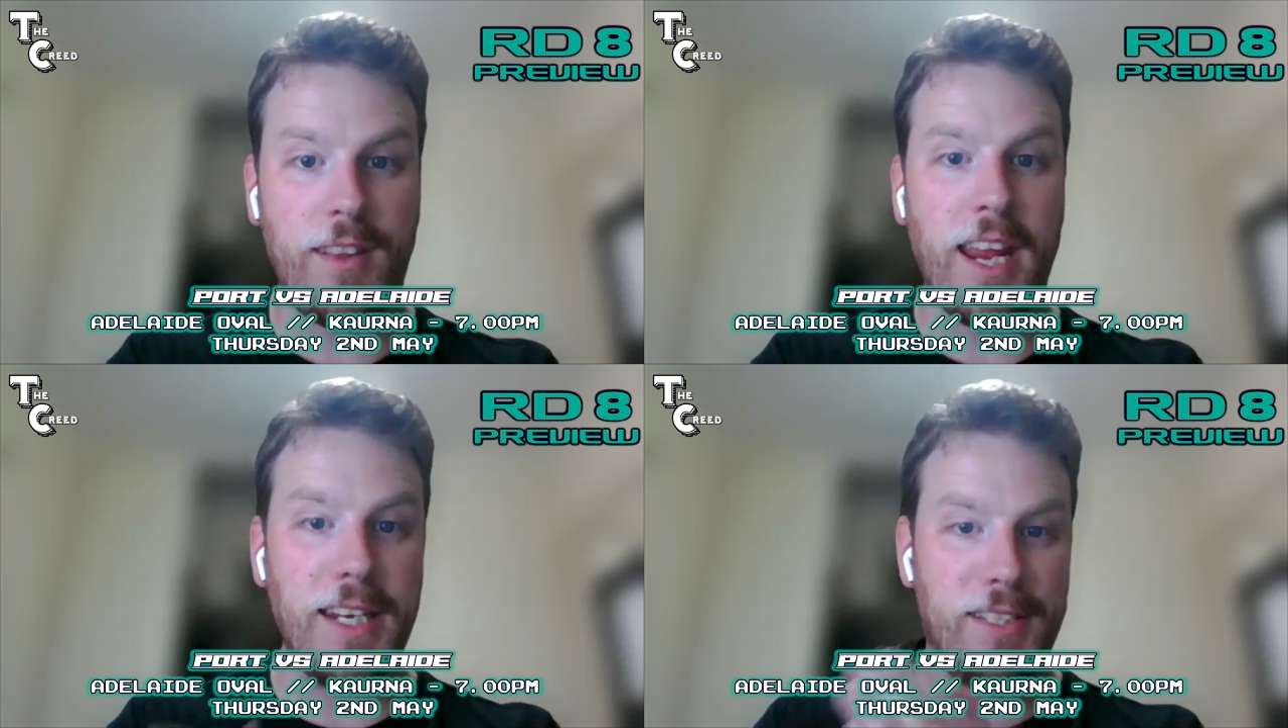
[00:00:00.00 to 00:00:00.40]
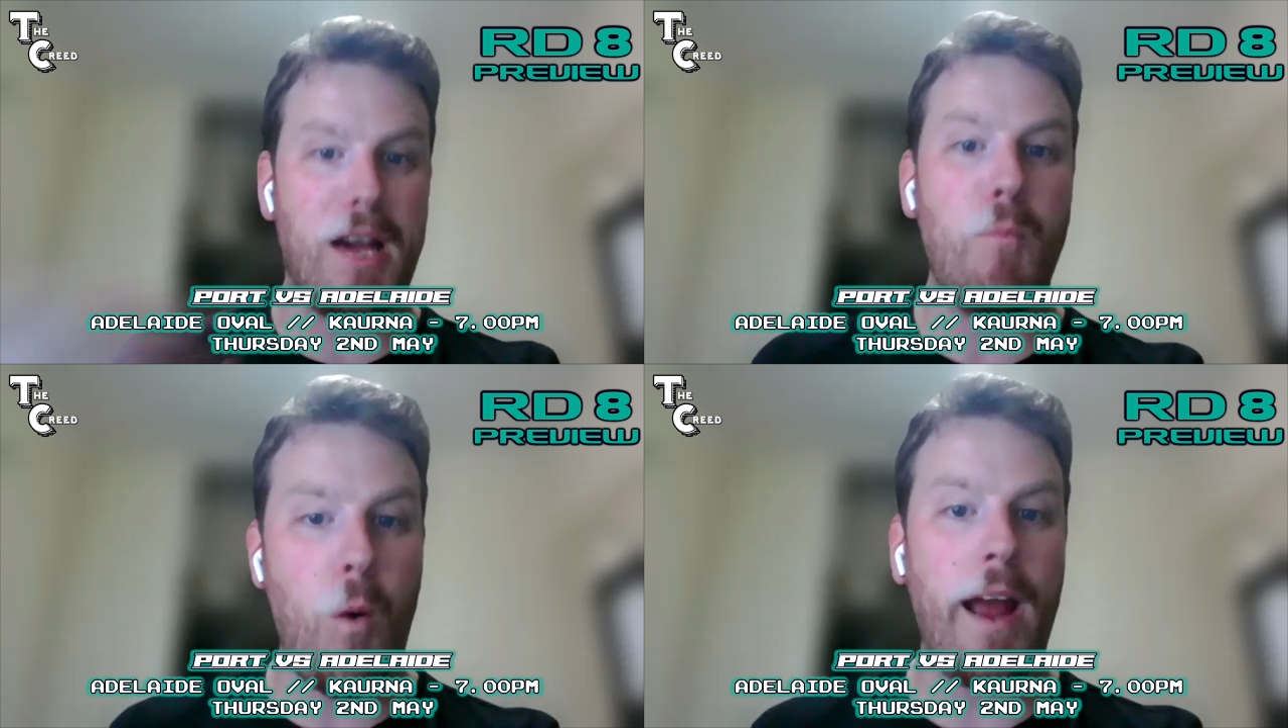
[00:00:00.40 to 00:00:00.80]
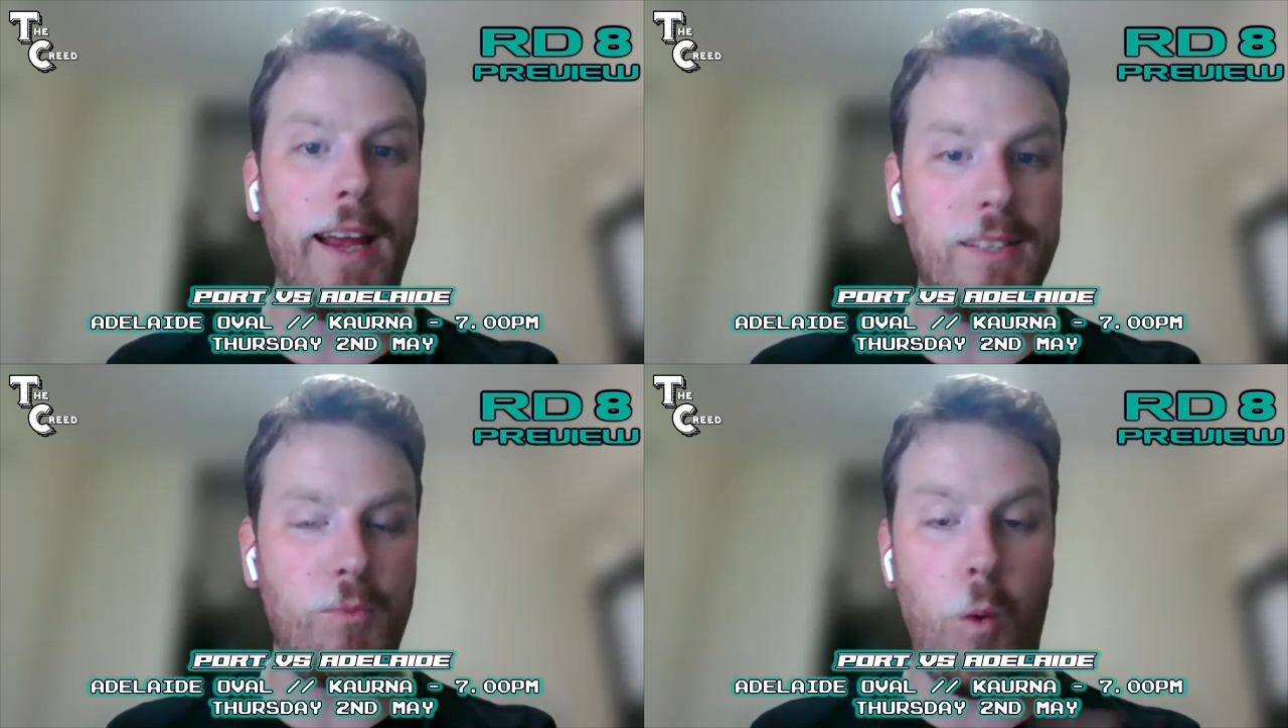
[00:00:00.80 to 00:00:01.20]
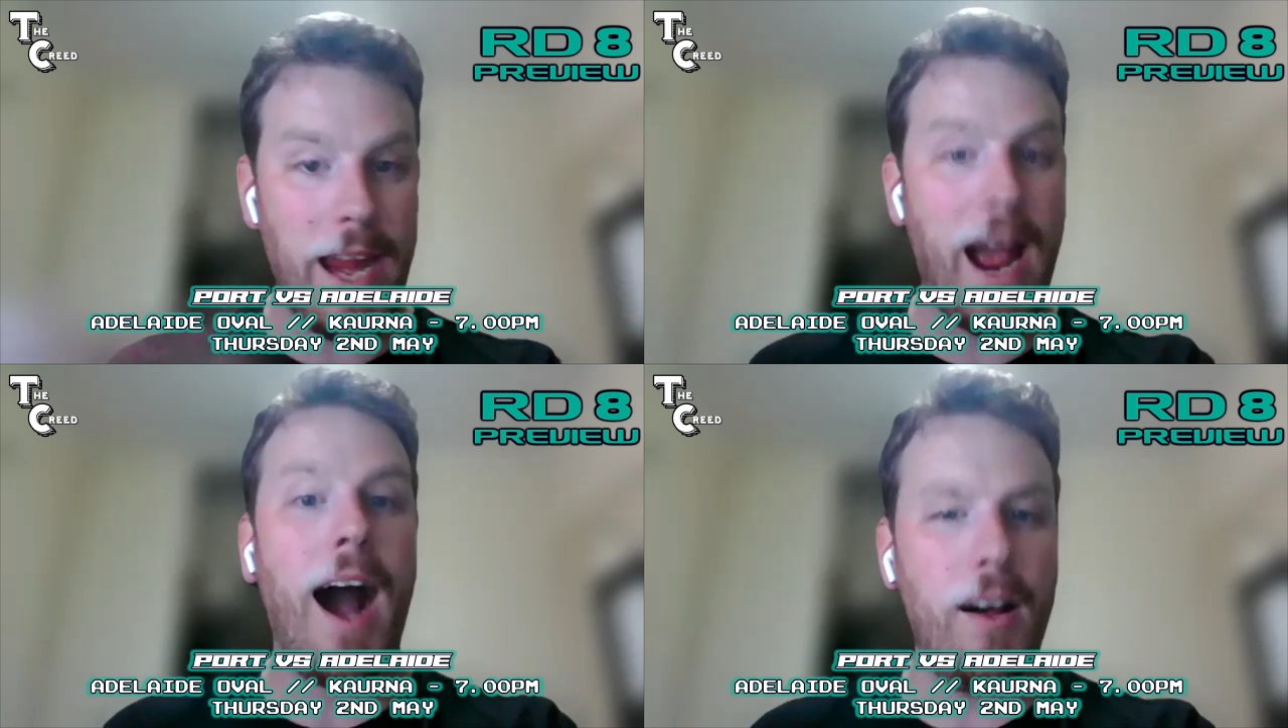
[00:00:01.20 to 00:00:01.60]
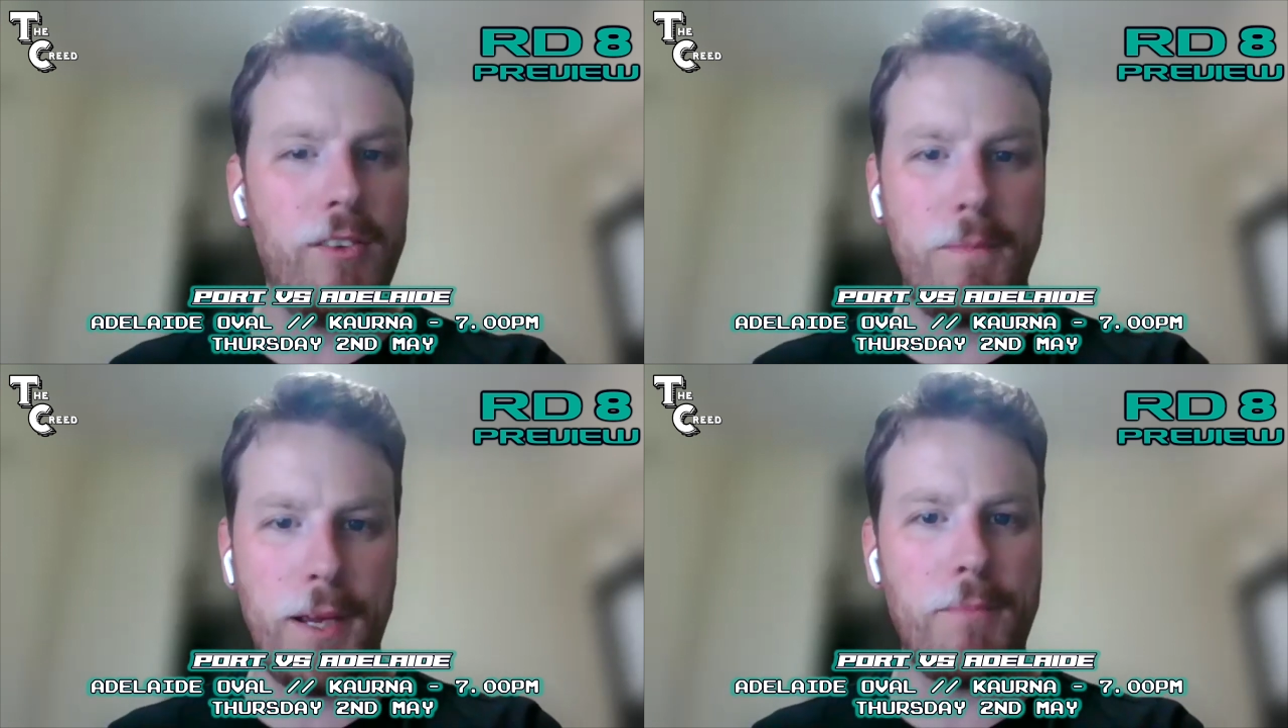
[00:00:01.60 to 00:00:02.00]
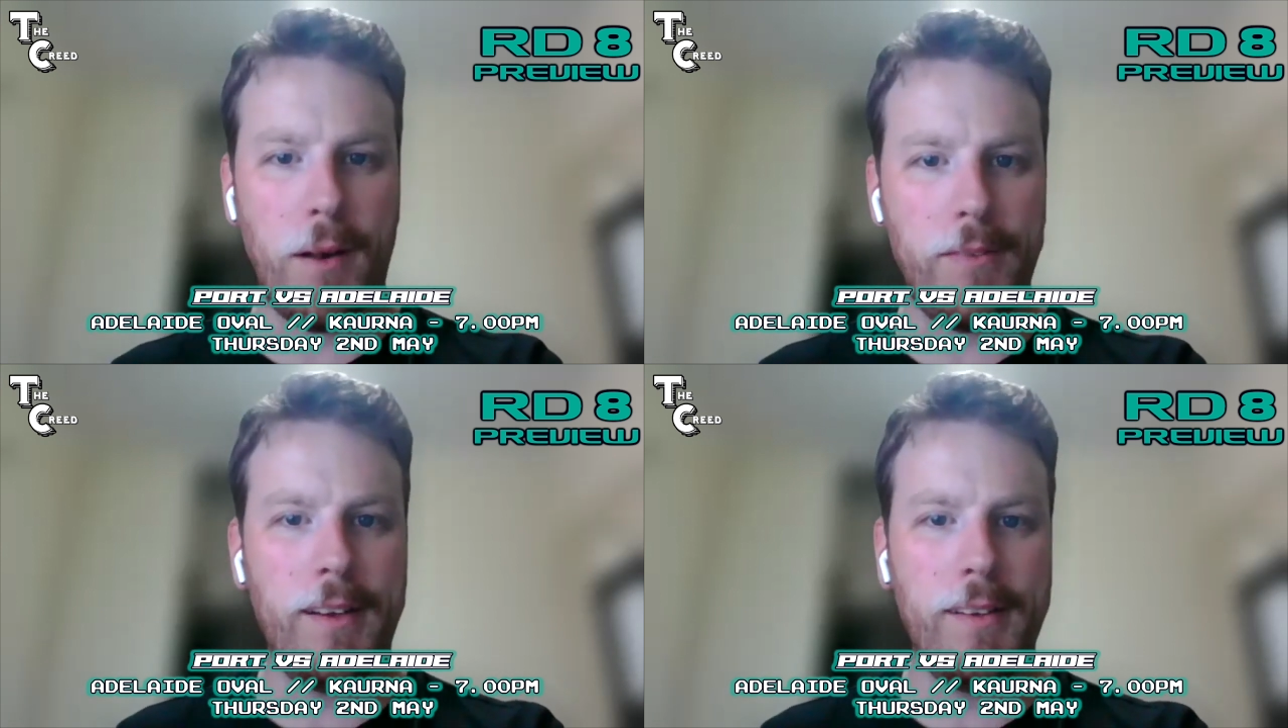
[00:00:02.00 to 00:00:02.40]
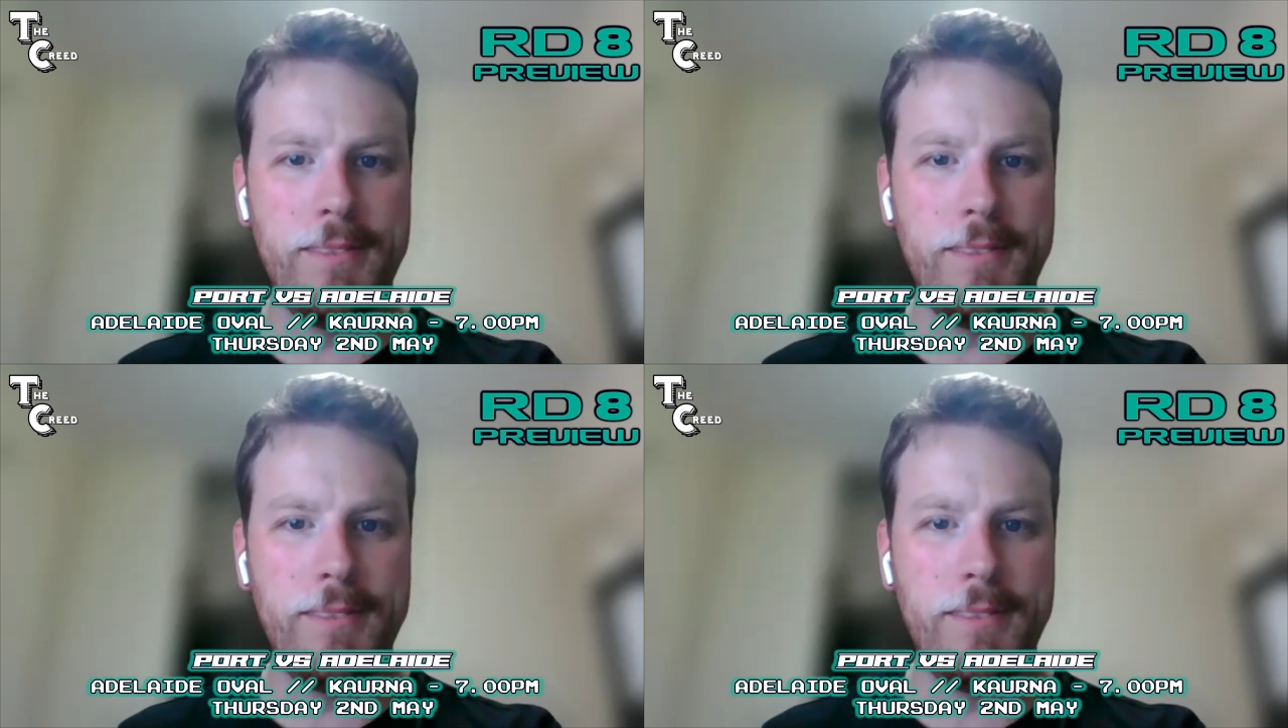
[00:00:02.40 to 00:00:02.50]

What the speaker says: in some ways we are the big brother